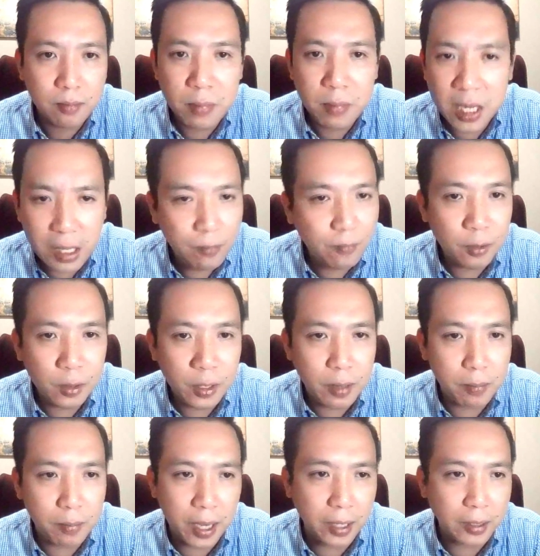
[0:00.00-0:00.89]
meaningful
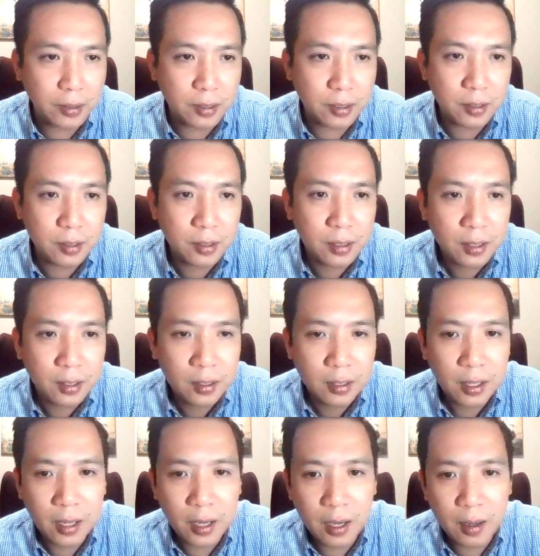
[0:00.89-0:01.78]
impact
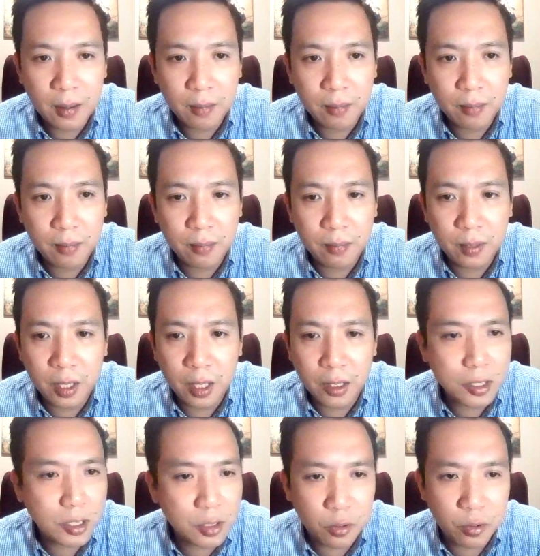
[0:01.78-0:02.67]
um,
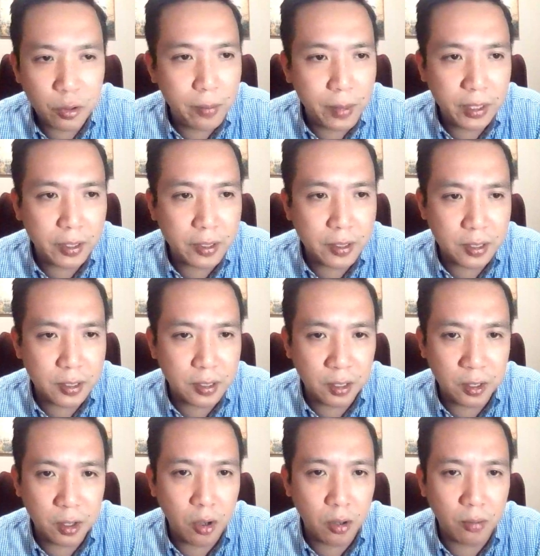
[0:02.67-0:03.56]
not just on
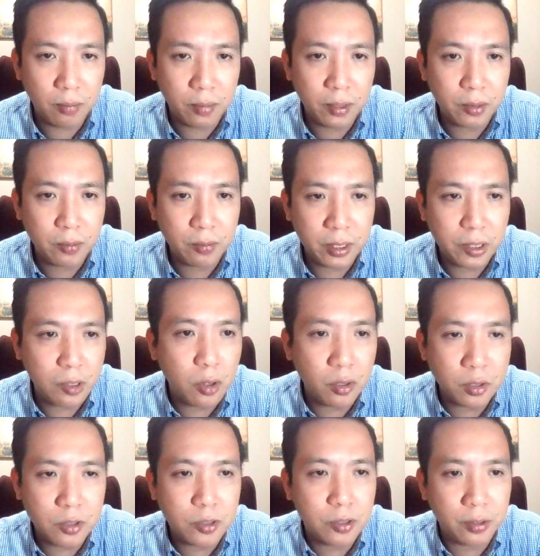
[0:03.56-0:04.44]
remittances alone but but
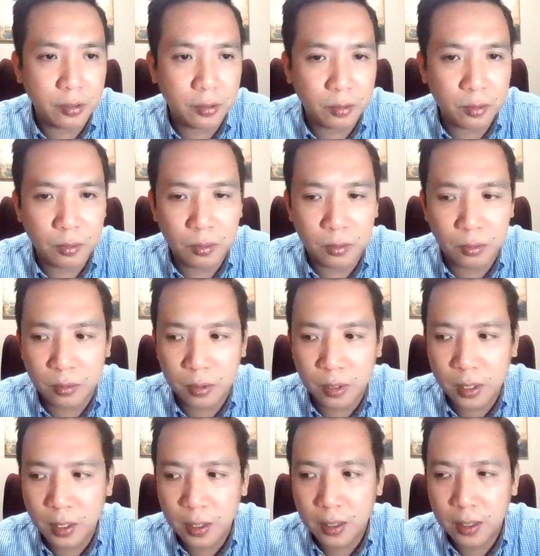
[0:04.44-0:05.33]
also to the to
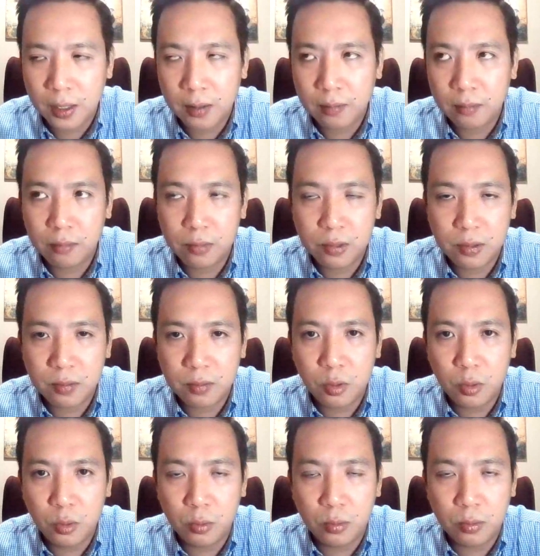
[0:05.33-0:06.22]

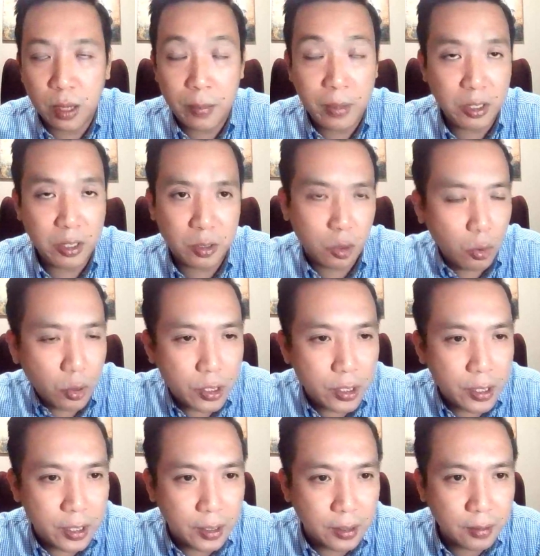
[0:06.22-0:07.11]
to i mean
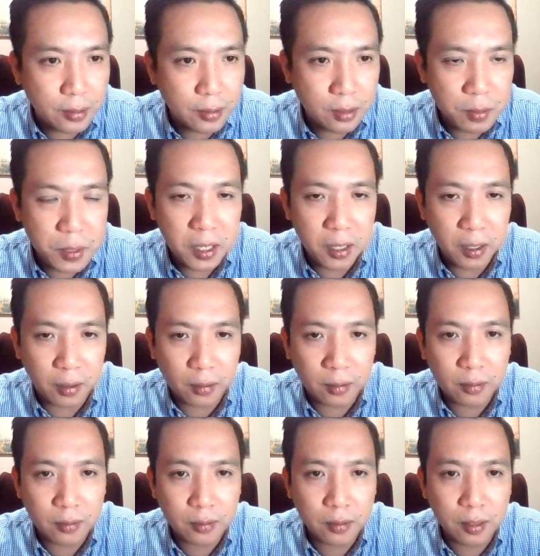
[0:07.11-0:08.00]
socially
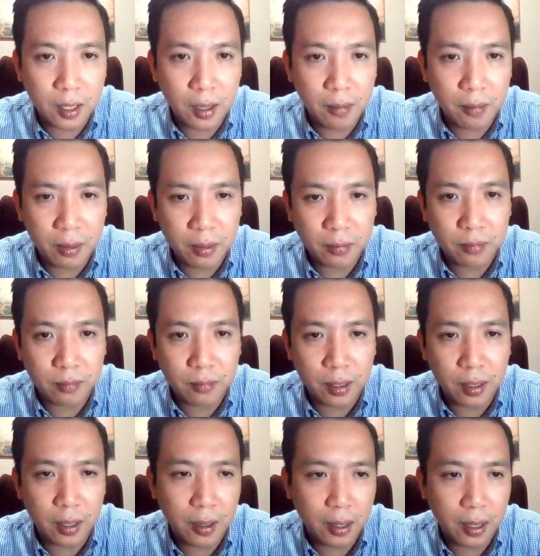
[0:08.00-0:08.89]
speaking um, and
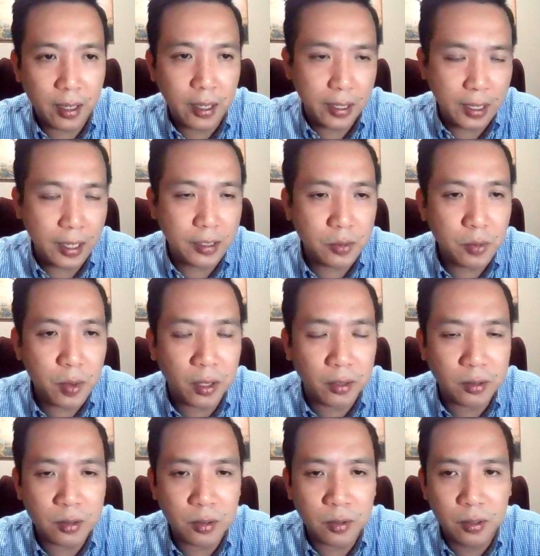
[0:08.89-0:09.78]
uh, as
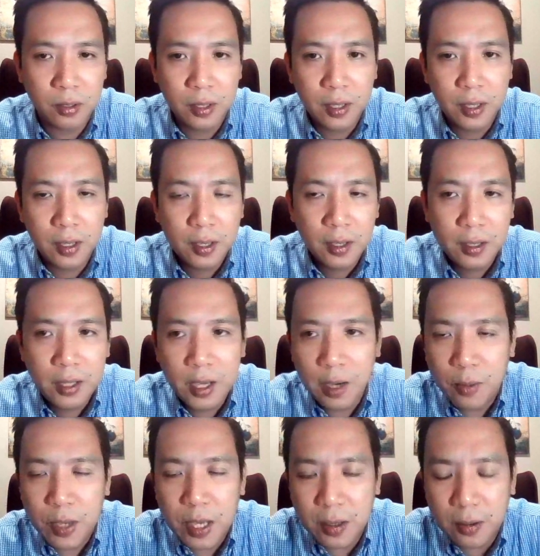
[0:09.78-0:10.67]
well so
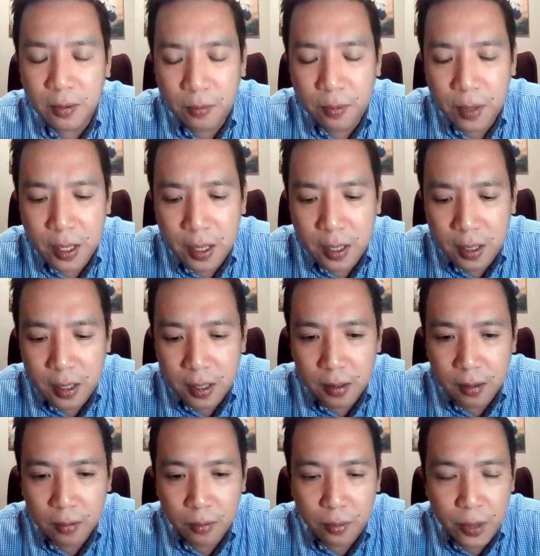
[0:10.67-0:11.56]
yeah we
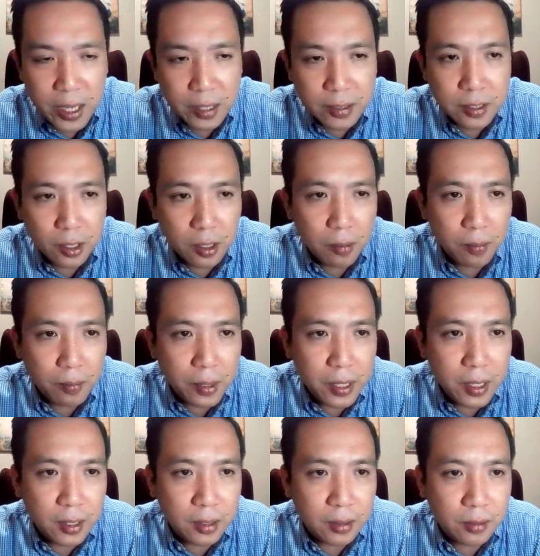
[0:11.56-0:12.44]
we we as a
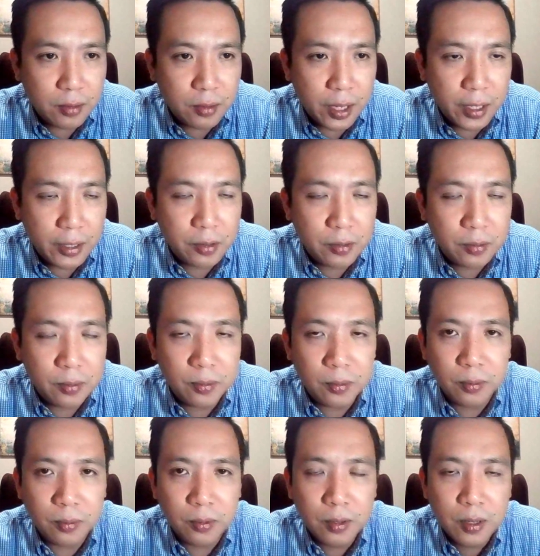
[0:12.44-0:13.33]
company try
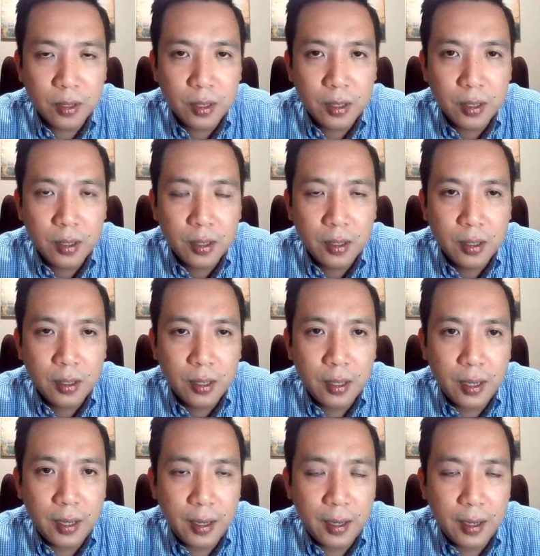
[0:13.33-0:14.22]
to
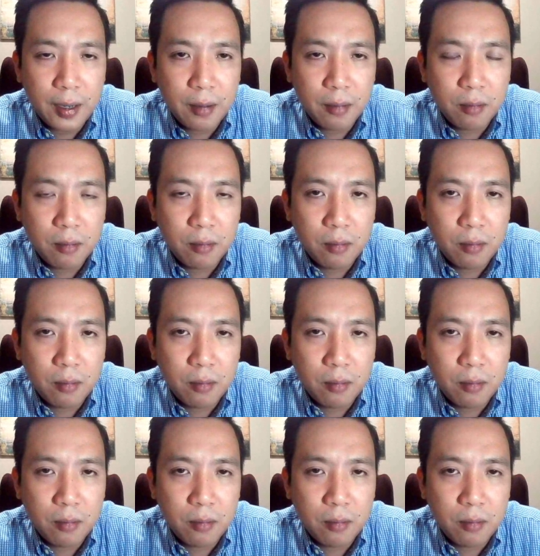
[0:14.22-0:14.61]
uh,